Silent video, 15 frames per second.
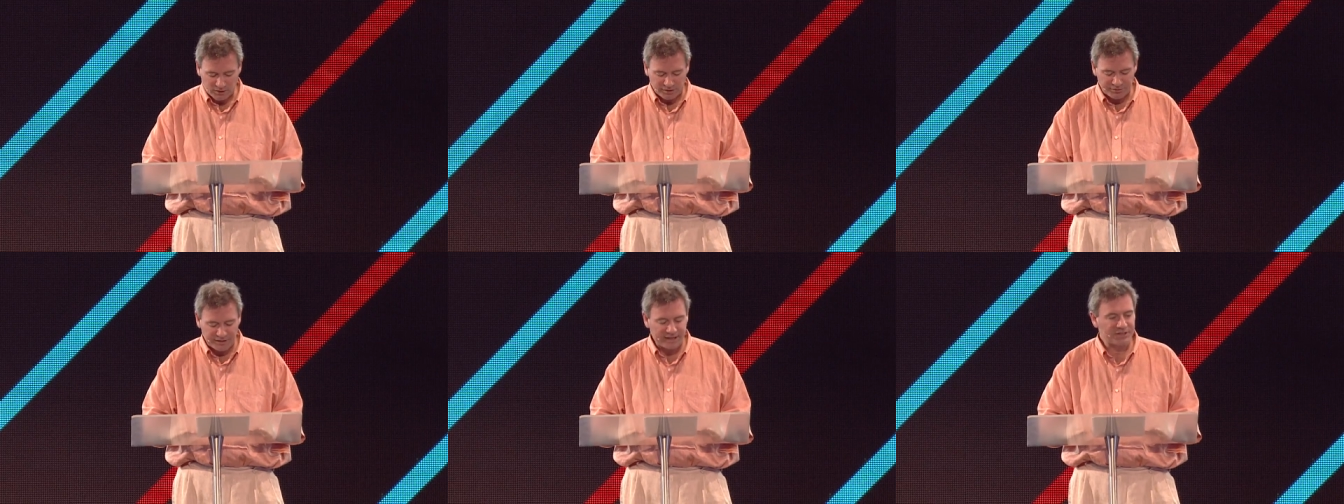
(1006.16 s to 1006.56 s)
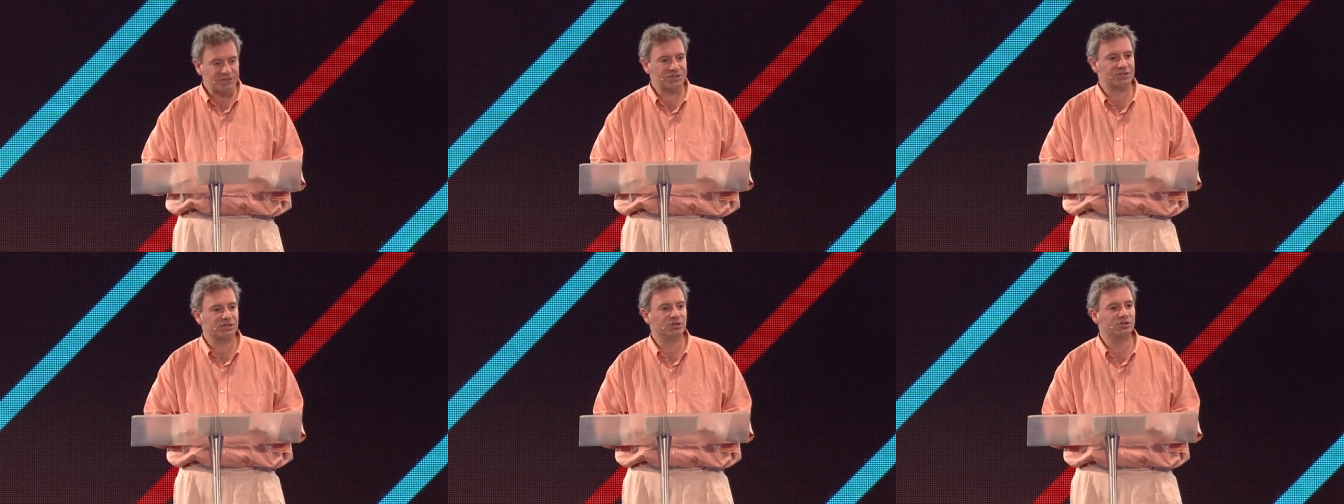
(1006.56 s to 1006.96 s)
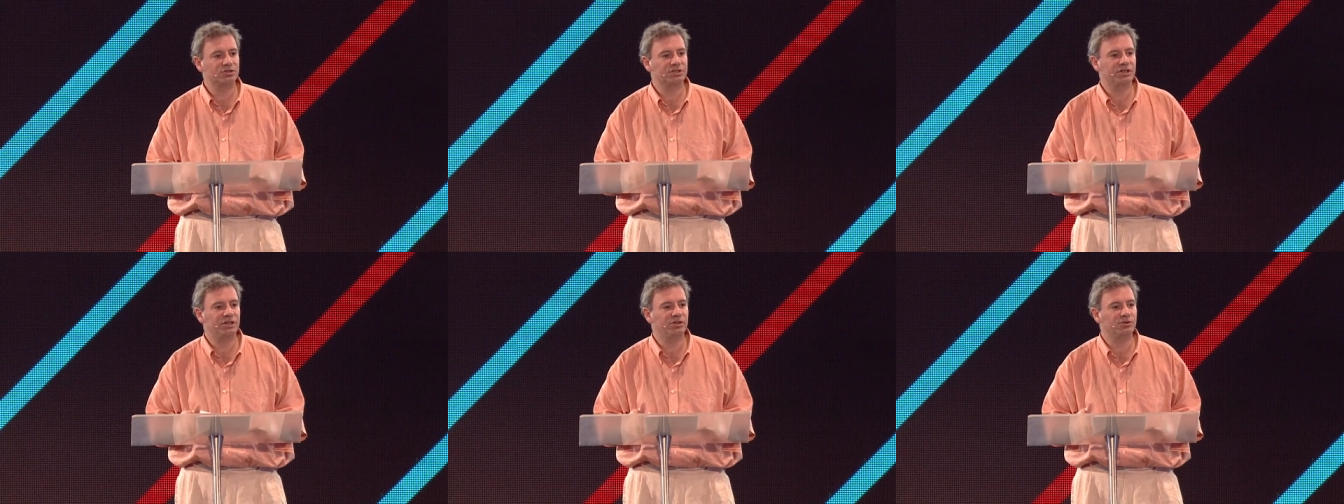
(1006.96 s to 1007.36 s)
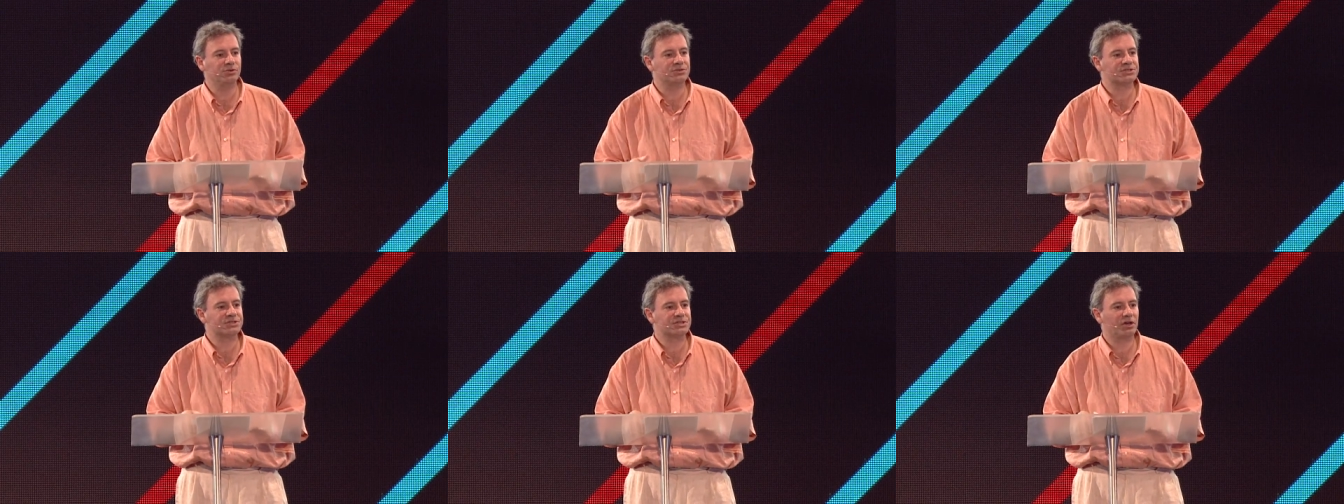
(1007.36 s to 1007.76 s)
That's the good
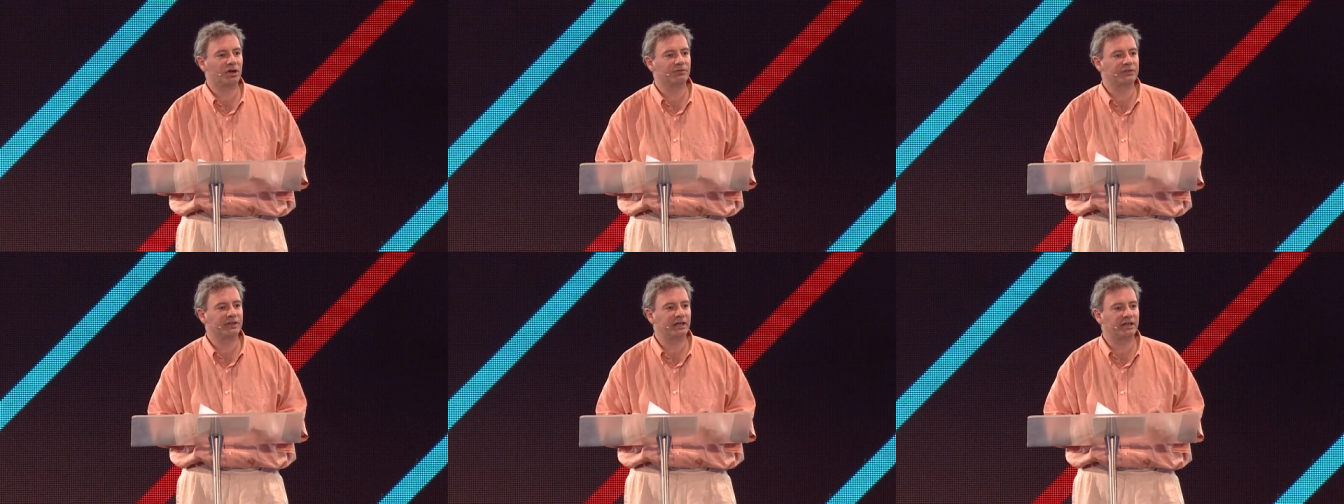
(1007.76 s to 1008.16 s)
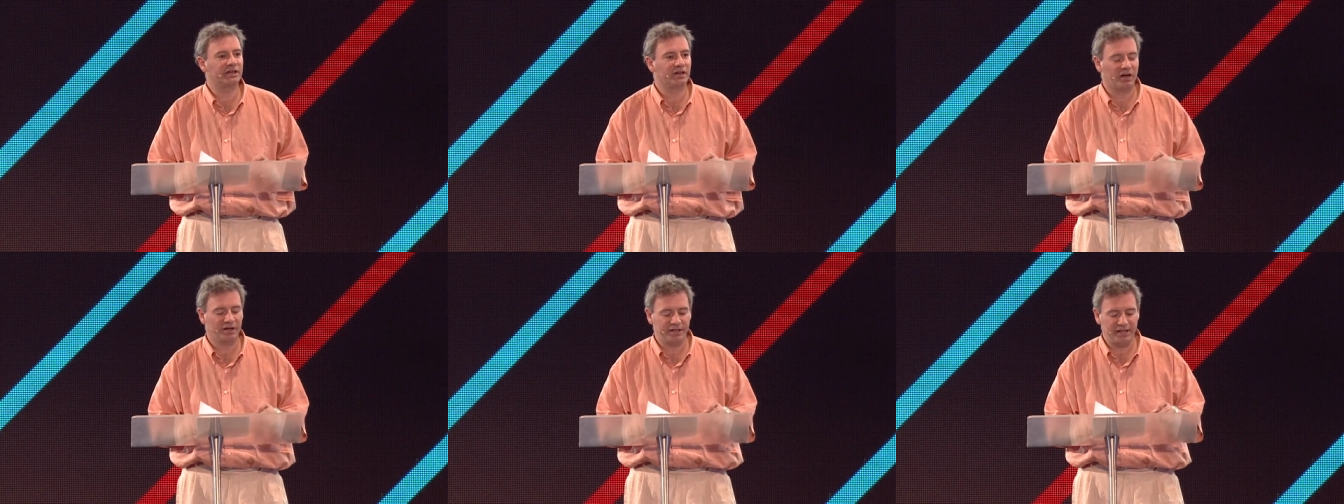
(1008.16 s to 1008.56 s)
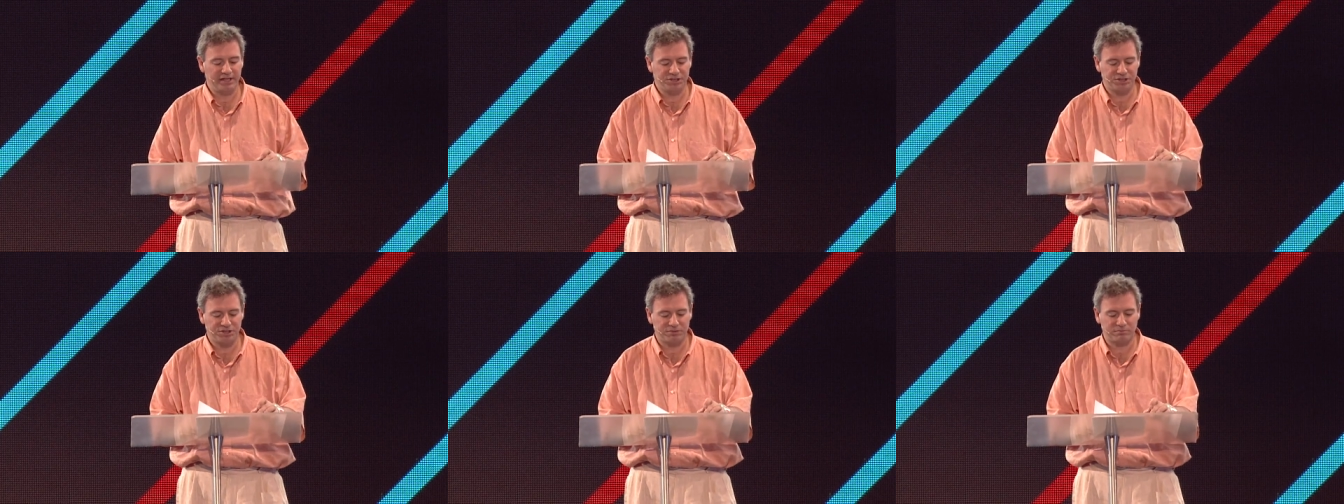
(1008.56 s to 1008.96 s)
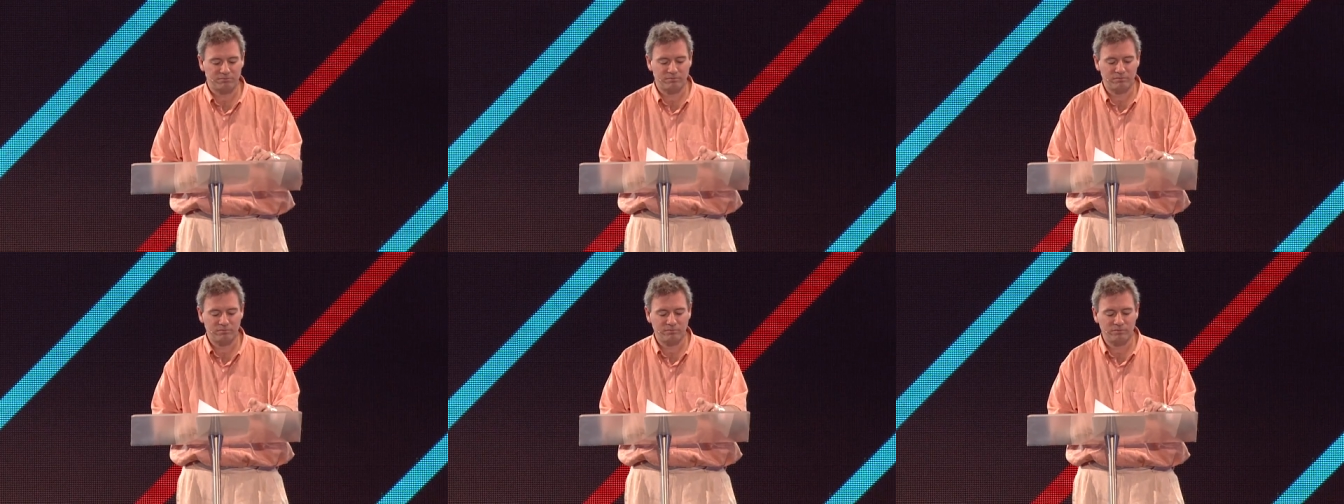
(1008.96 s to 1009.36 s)
news of the incarnation.
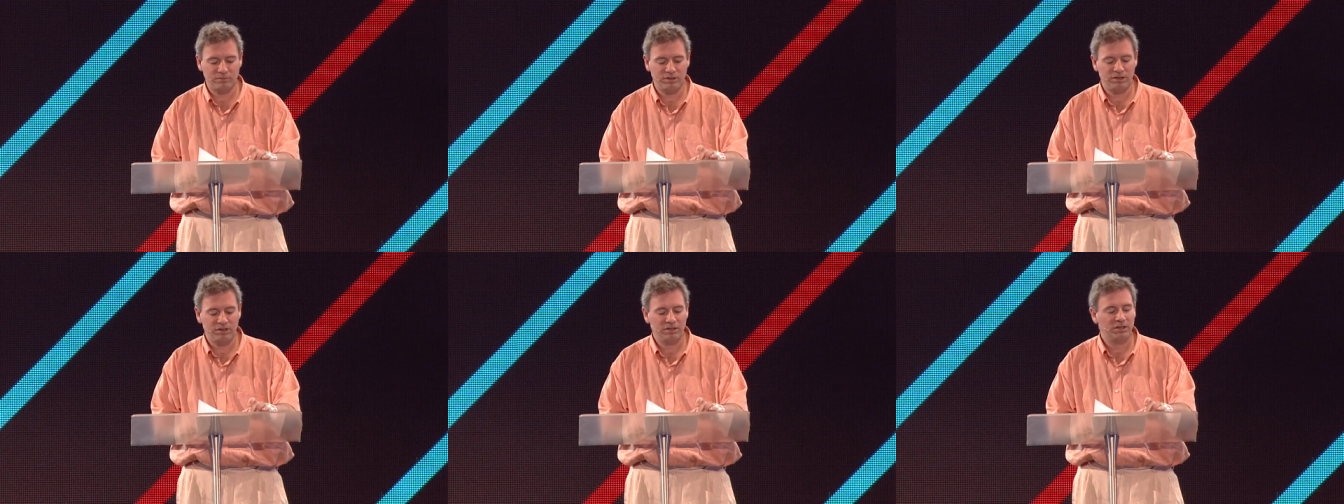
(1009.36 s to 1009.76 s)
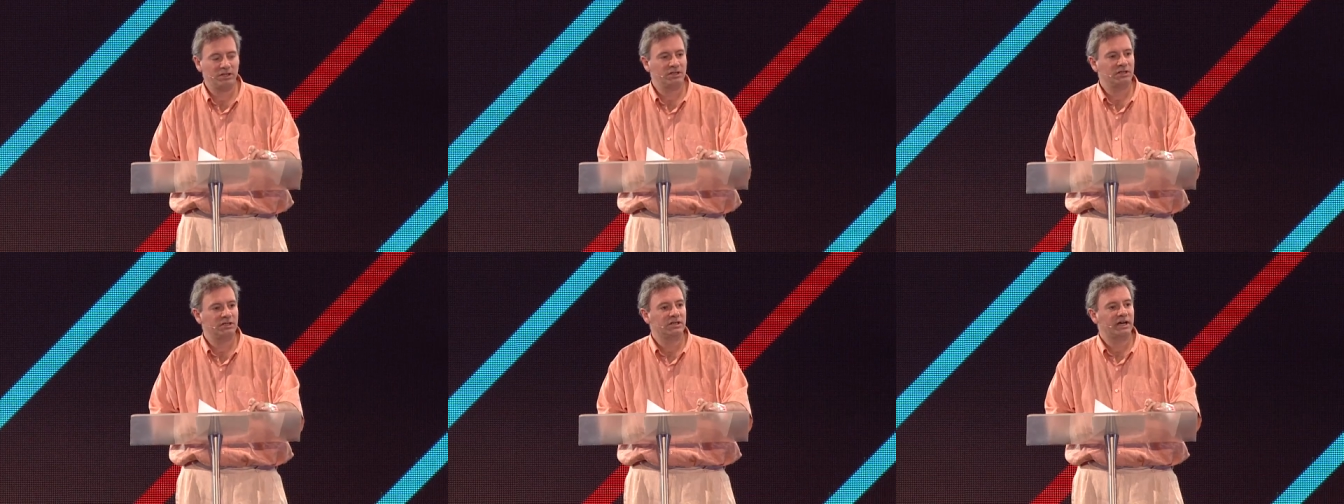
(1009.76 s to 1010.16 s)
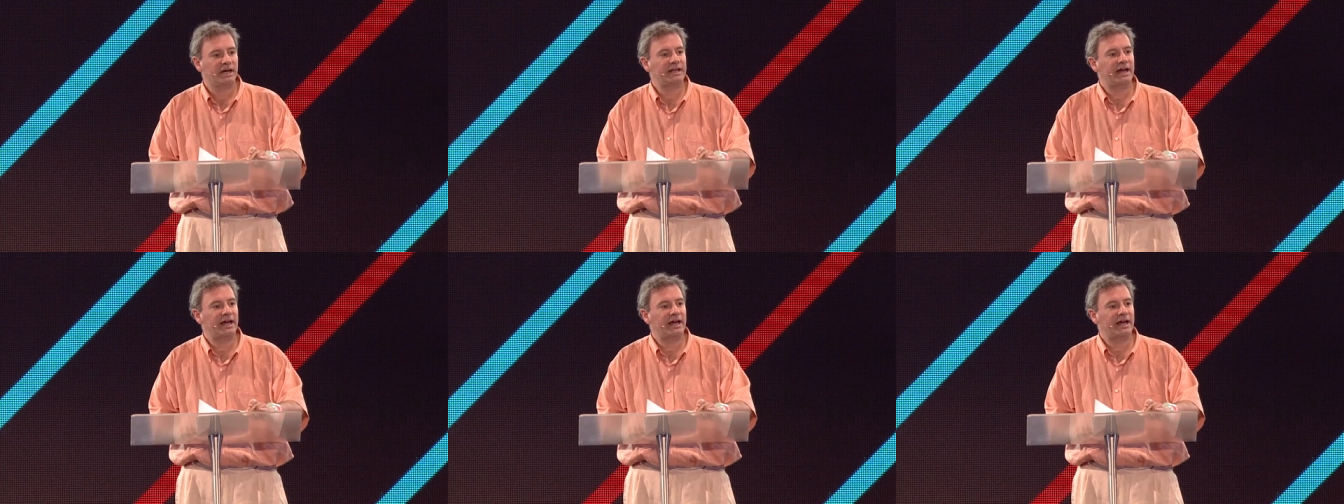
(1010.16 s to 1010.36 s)
And